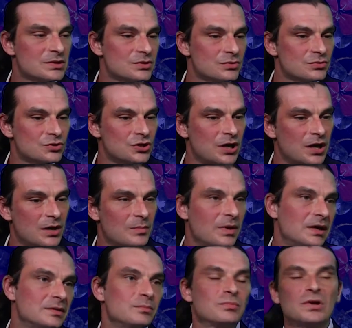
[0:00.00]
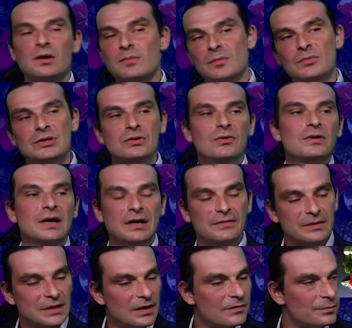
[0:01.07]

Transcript: to try but probably don't have enough